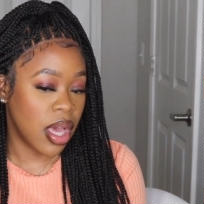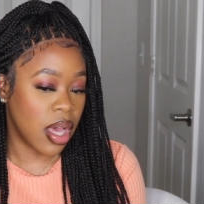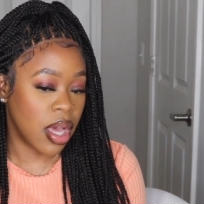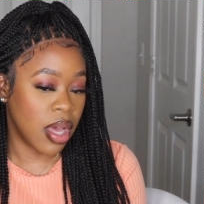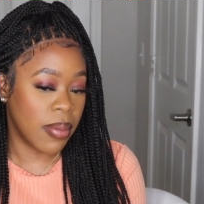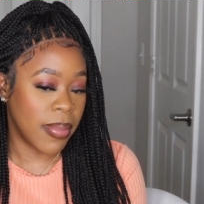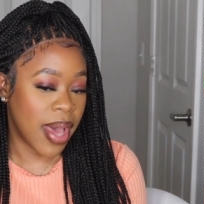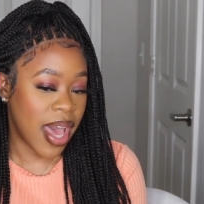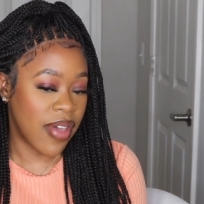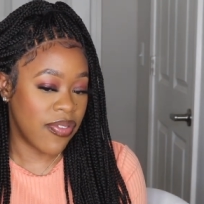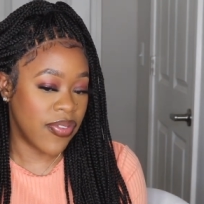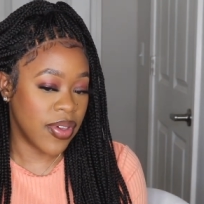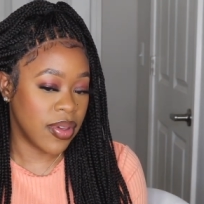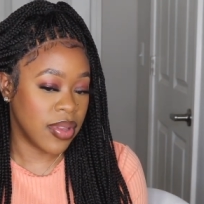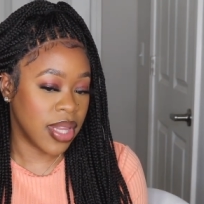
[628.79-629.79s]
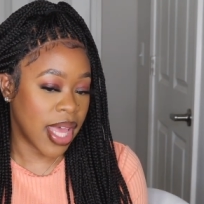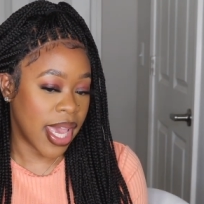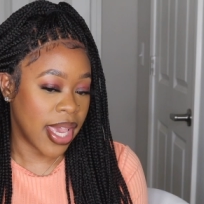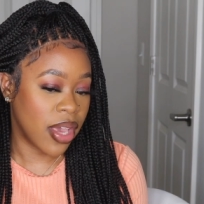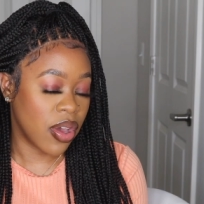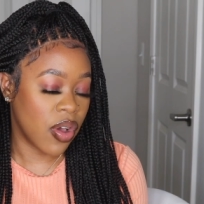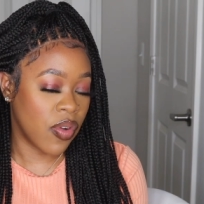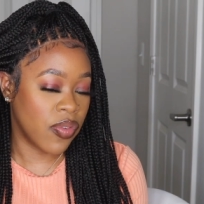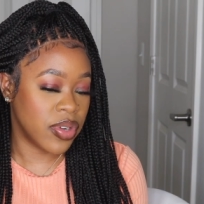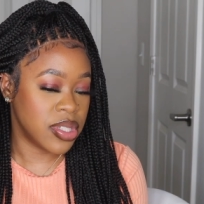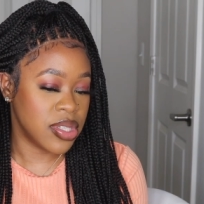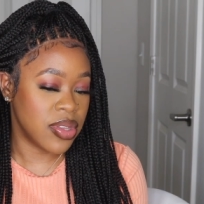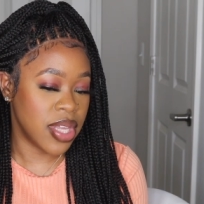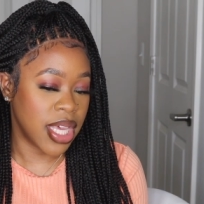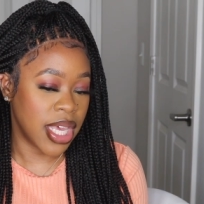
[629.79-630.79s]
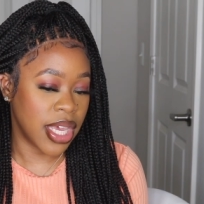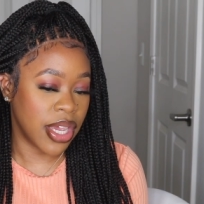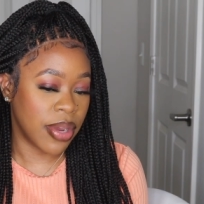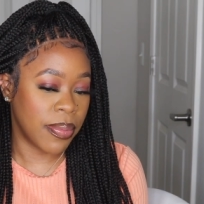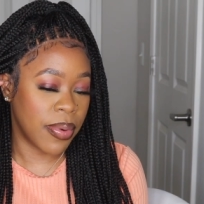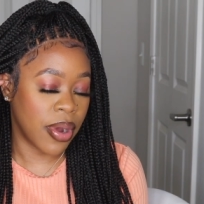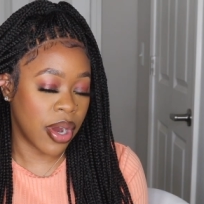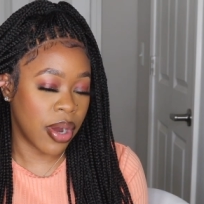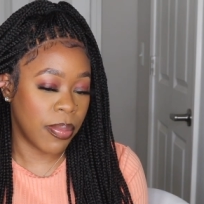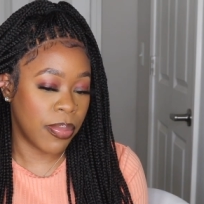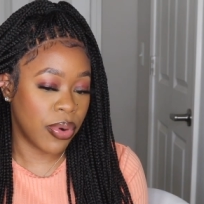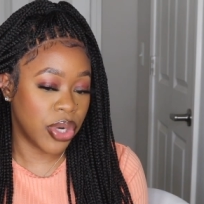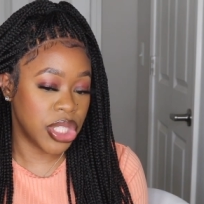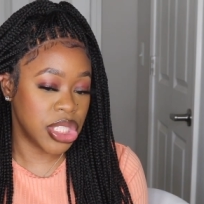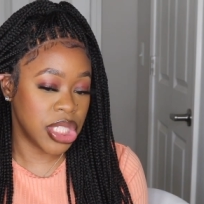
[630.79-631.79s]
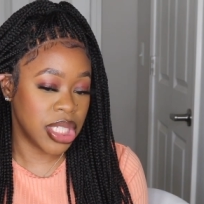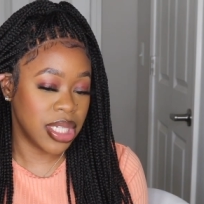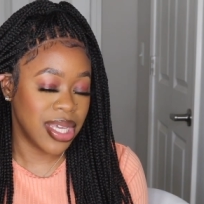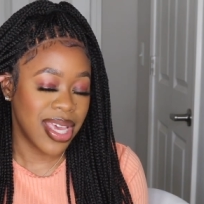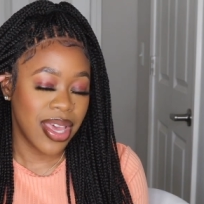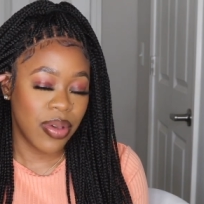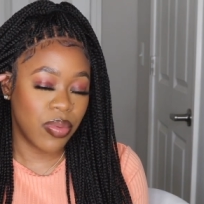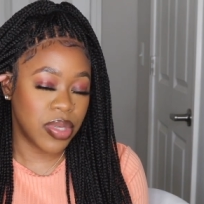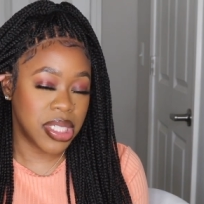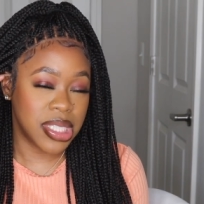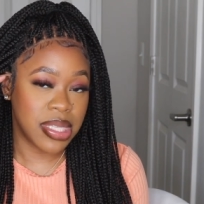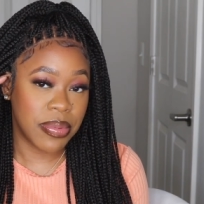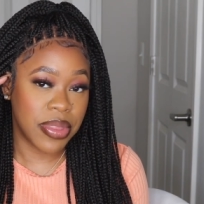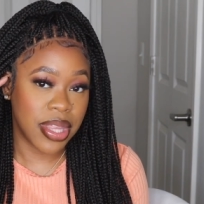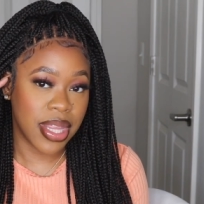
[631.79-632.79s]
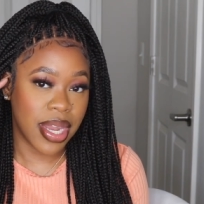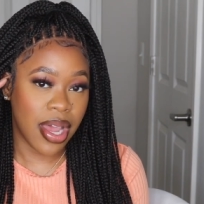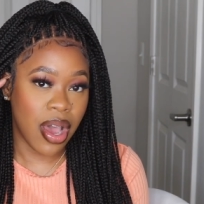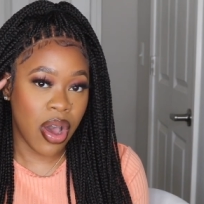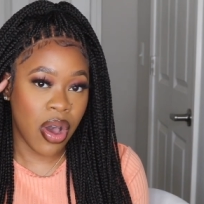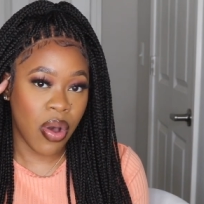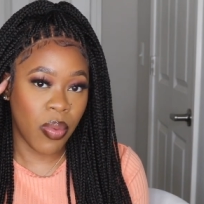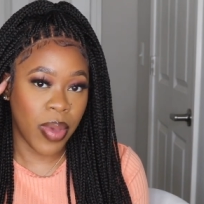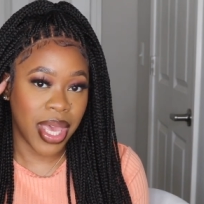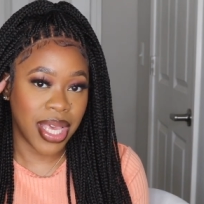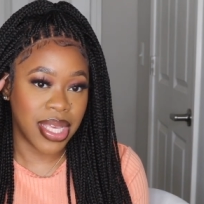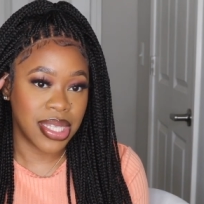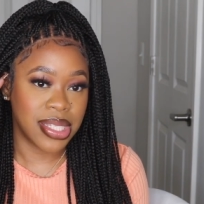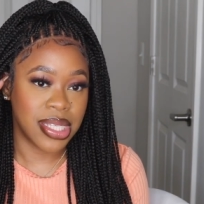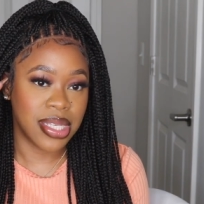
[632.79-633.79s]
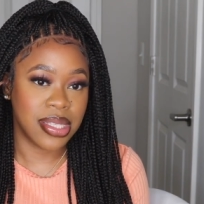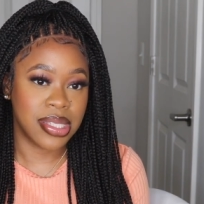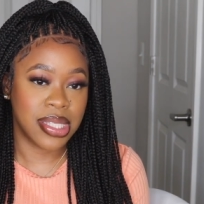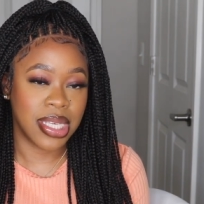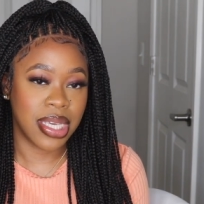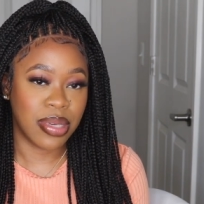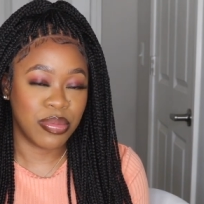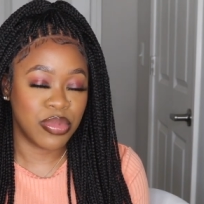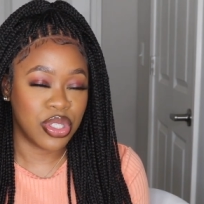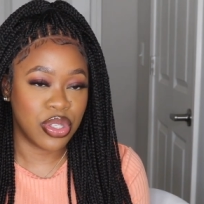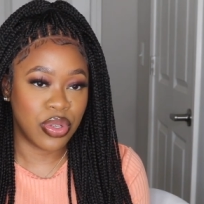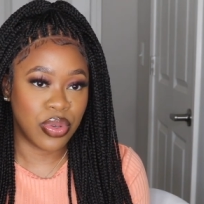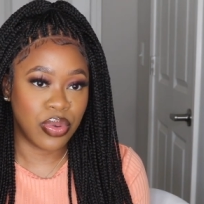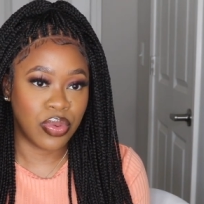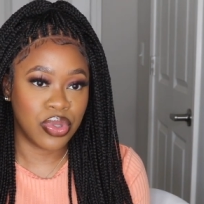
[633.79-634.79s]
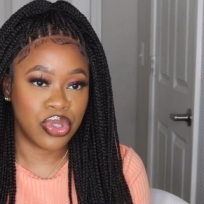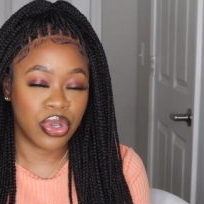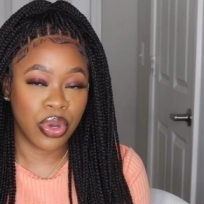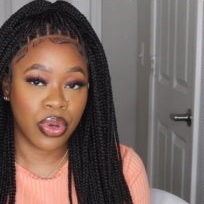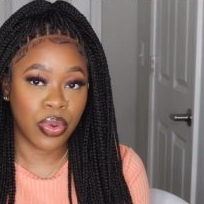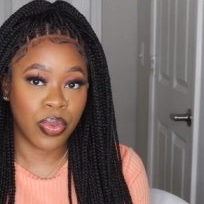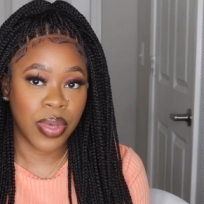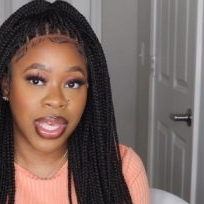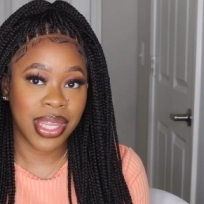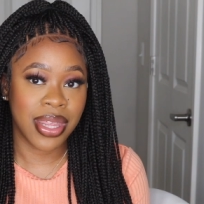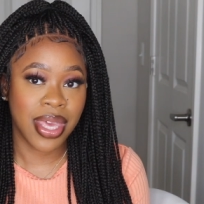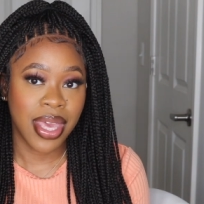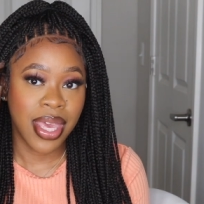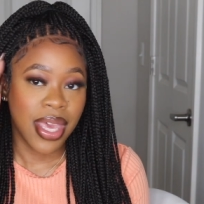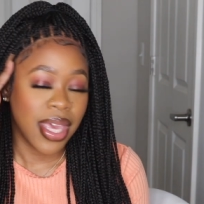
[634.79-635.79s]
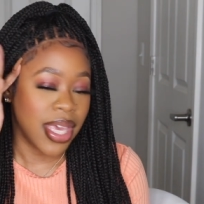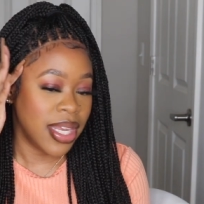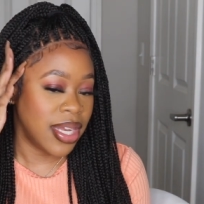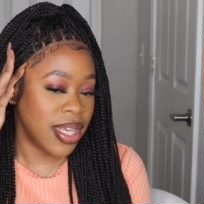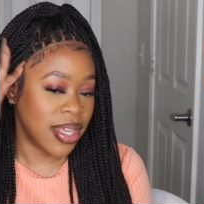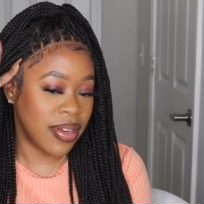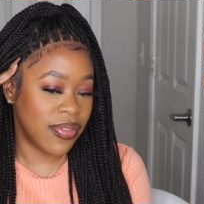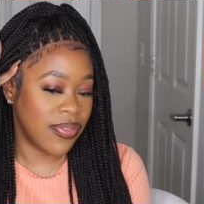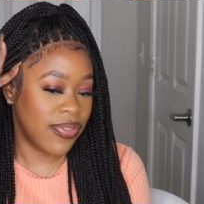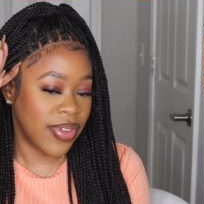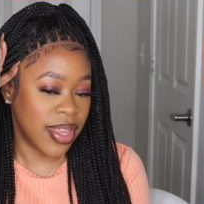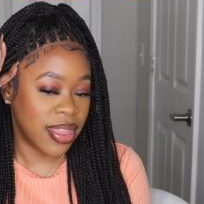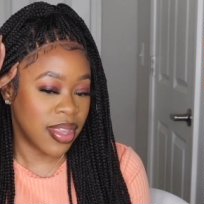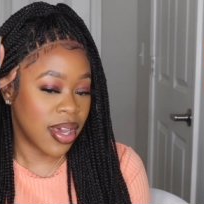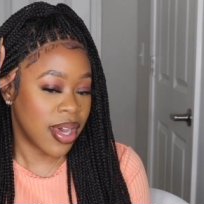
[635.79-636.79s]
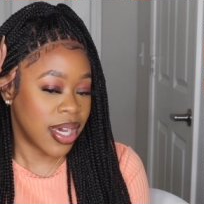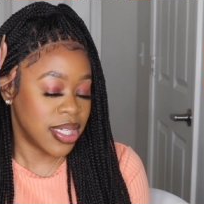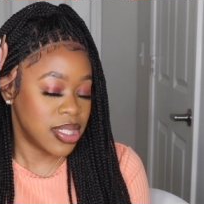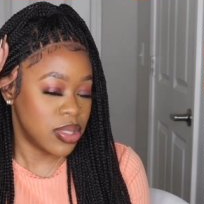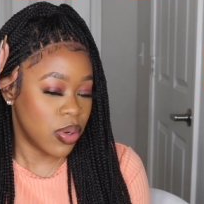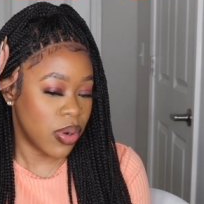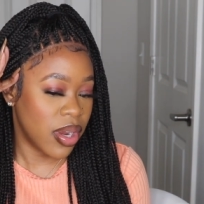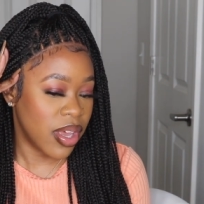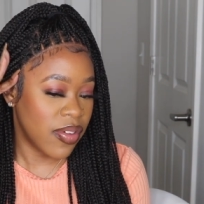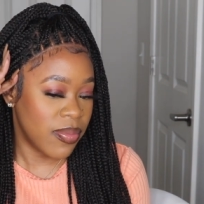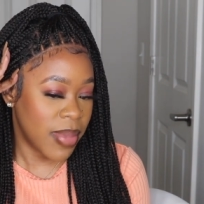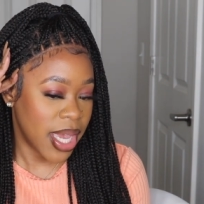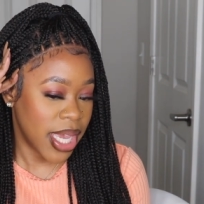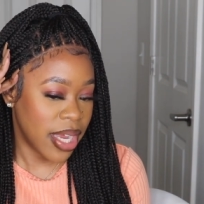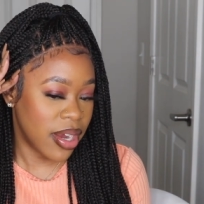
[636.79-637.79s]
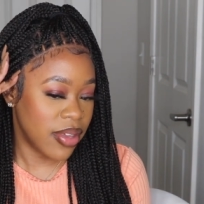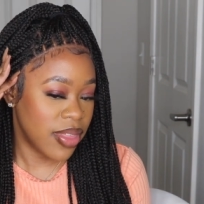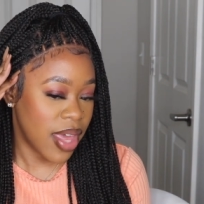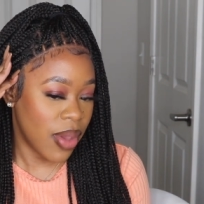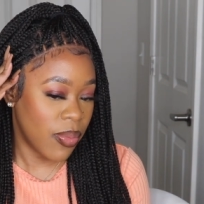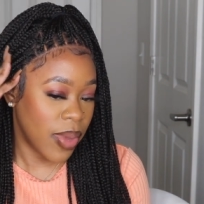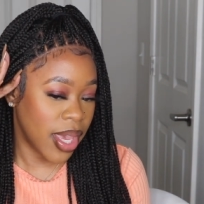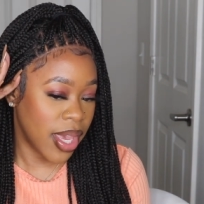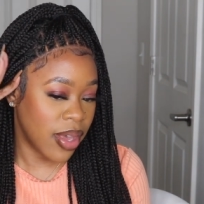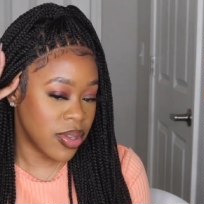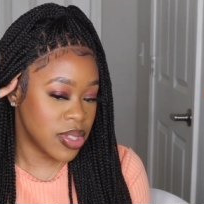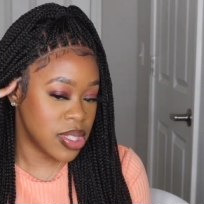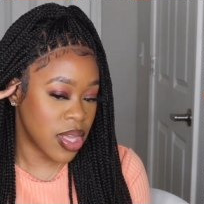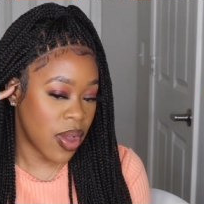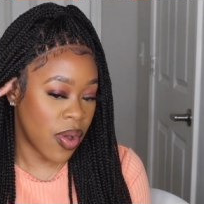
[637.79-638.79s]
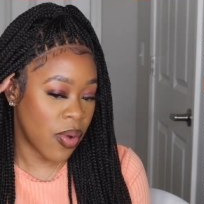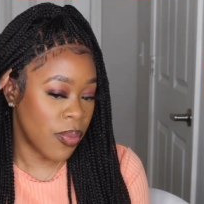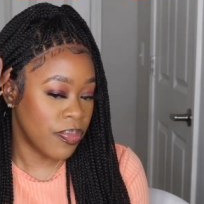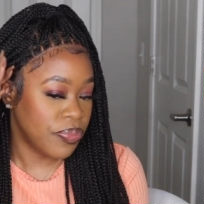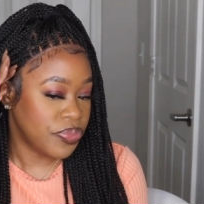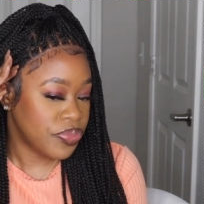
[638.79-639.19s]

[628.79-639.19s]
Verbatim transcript: um, I feel like over to the ear part portion, which is something that I always seem to struggle with. It didn't fit the contour of my ear that well, so